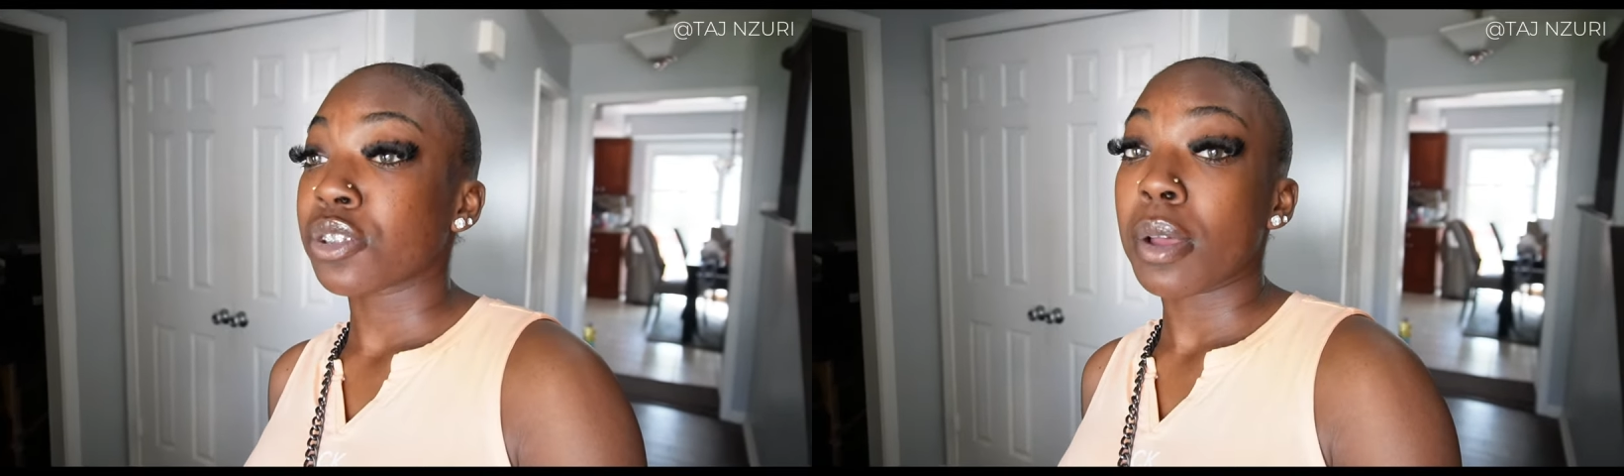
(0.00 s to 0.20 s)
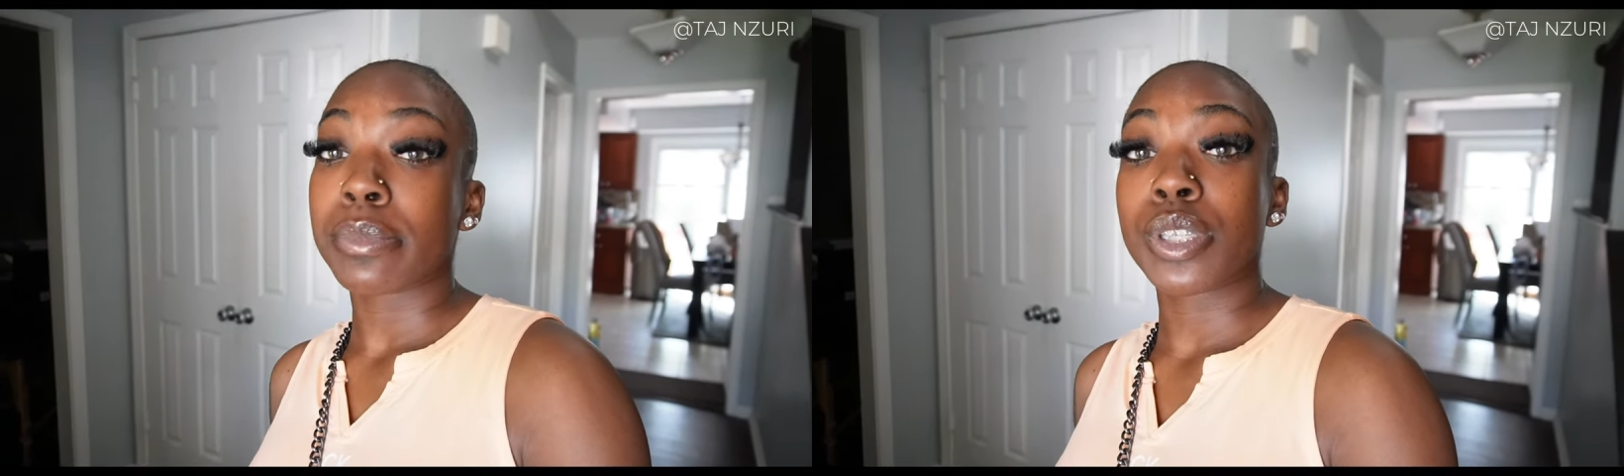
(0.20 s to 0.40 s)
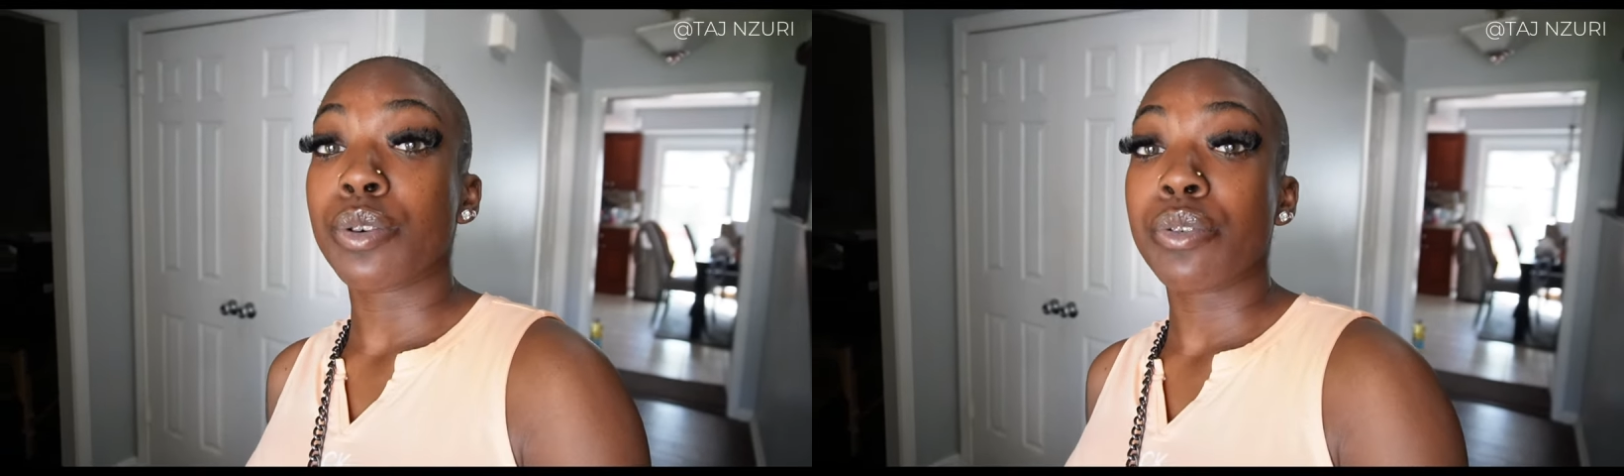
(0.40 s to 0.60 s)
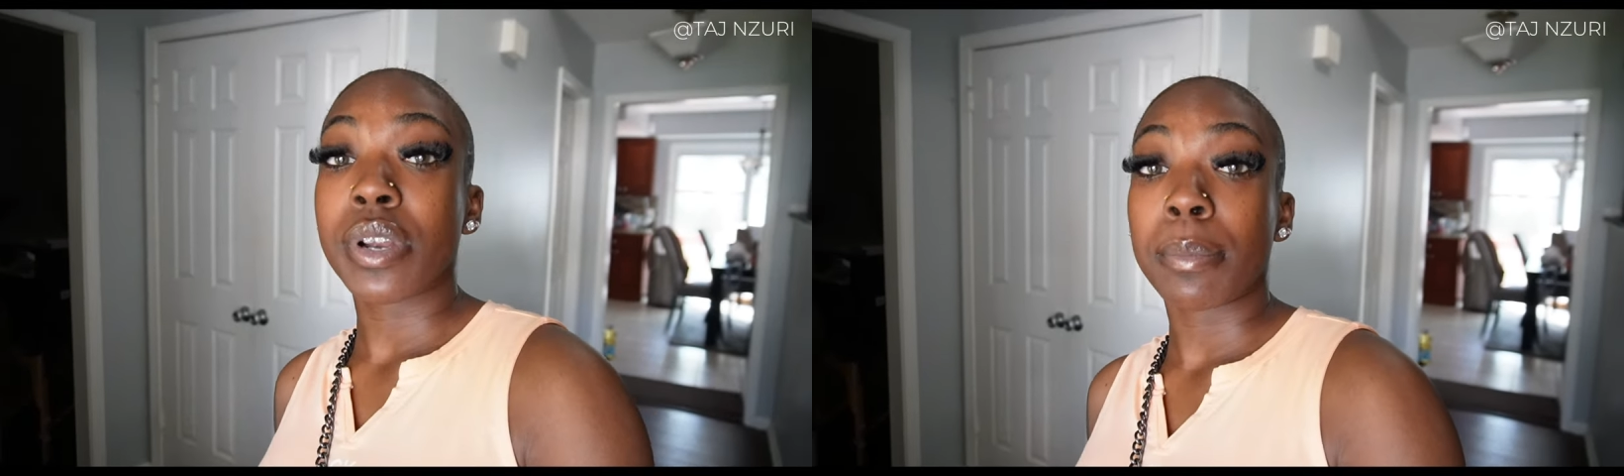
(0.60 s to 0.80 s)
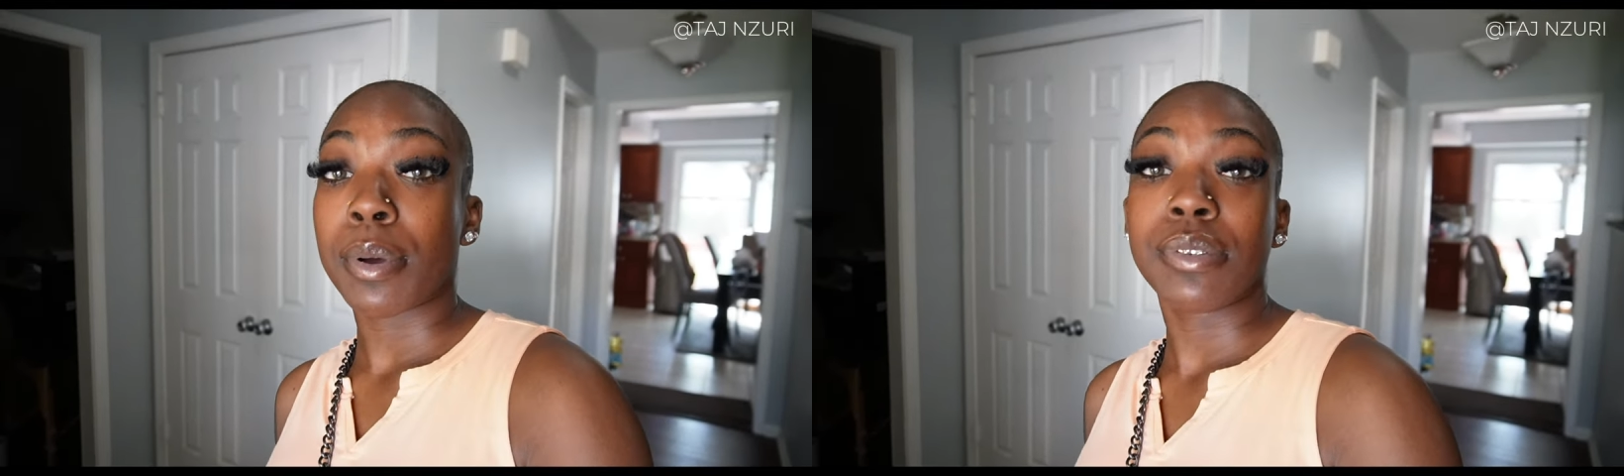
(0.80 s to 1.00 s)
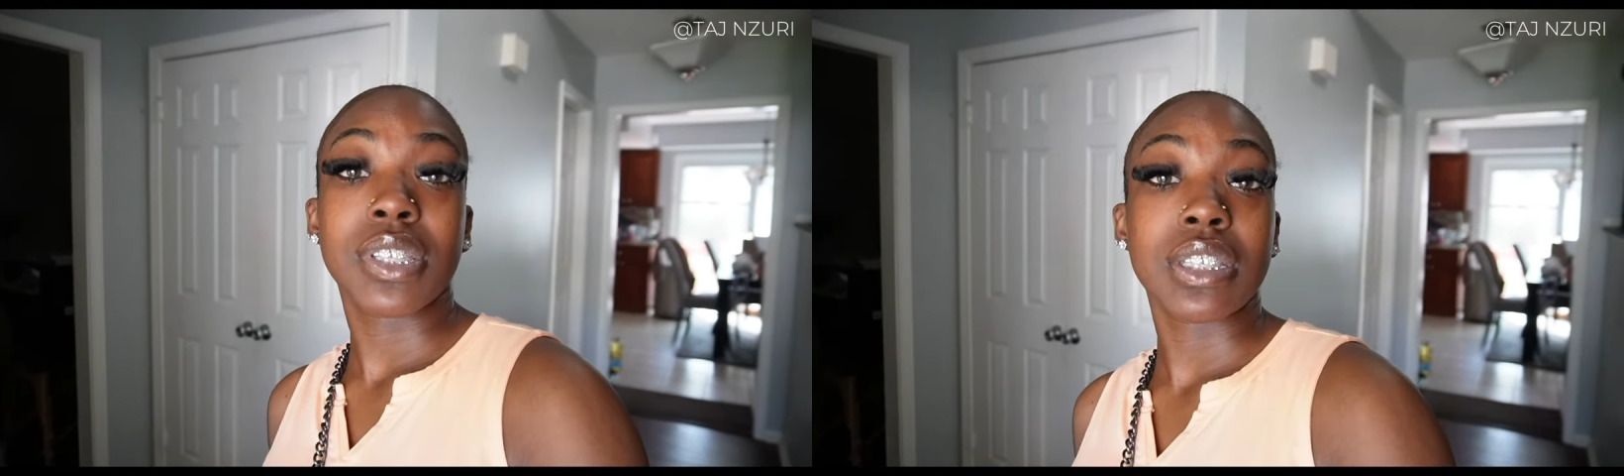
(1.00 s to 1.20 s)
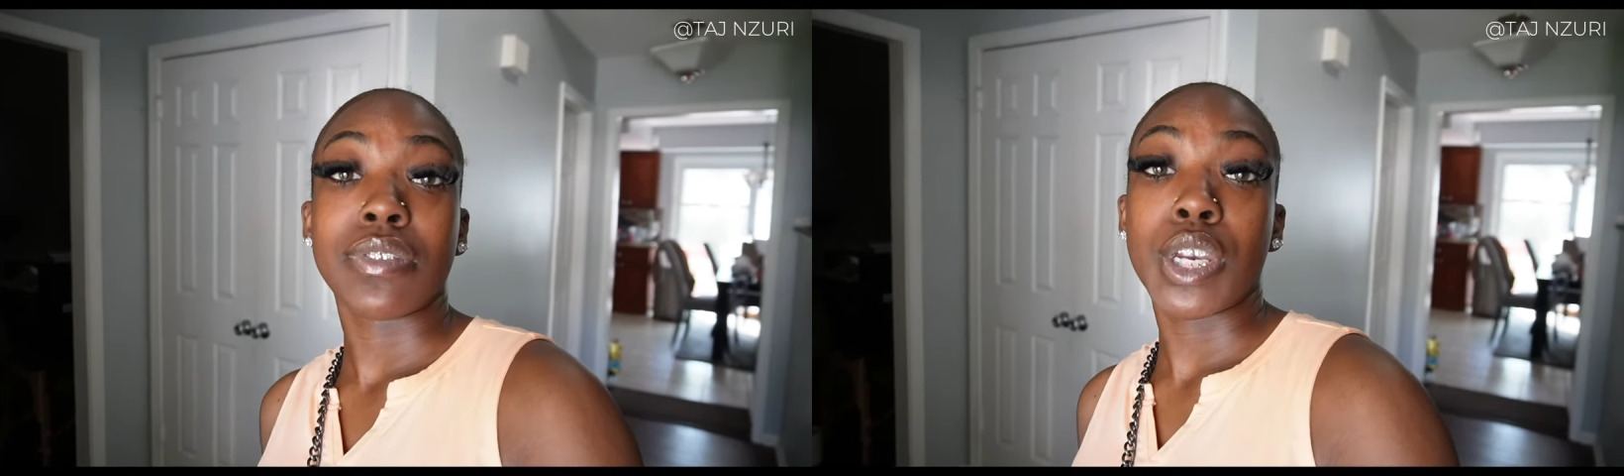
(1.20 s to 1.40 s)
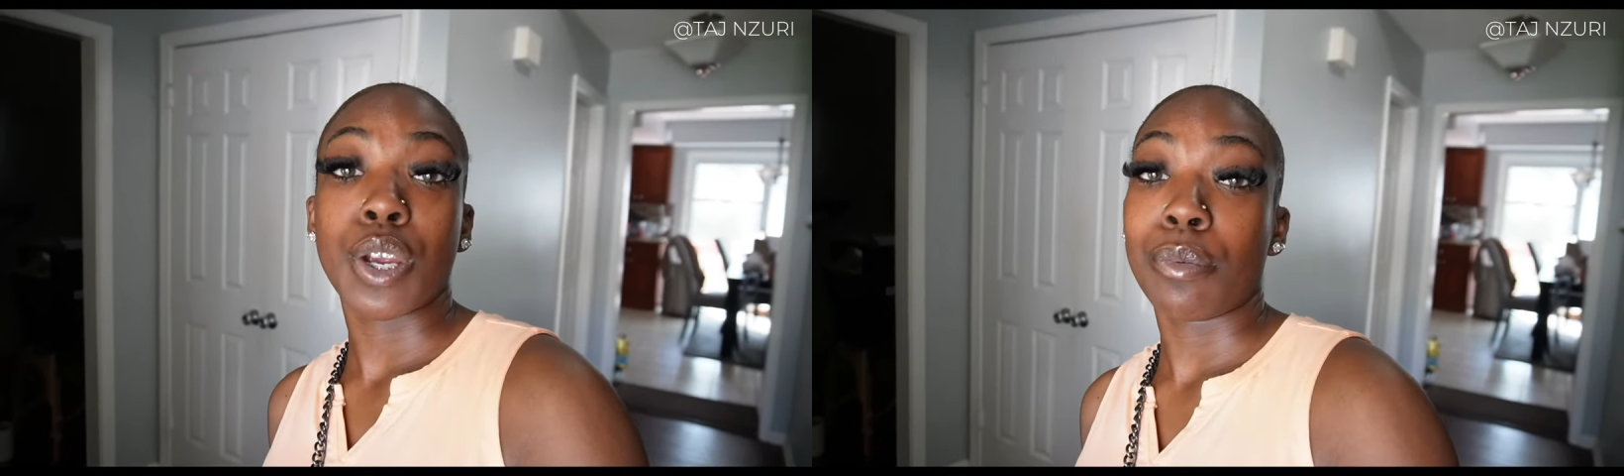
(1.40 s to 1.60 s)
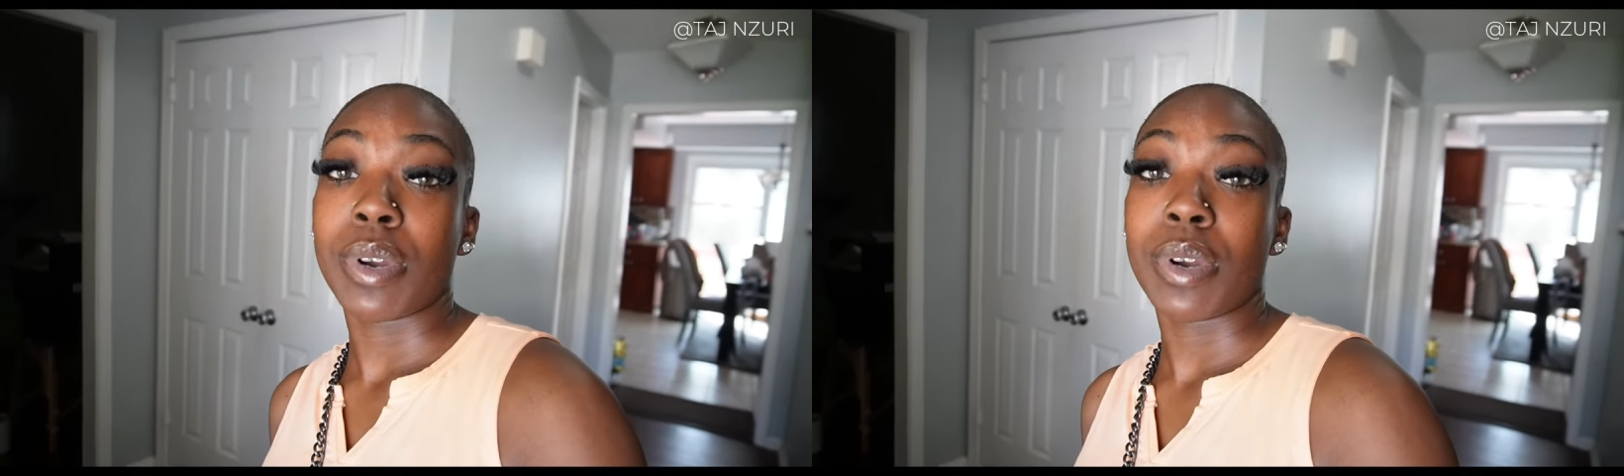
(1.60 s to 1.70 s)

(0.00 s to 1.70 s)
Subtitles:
so I'm still gonna post this video,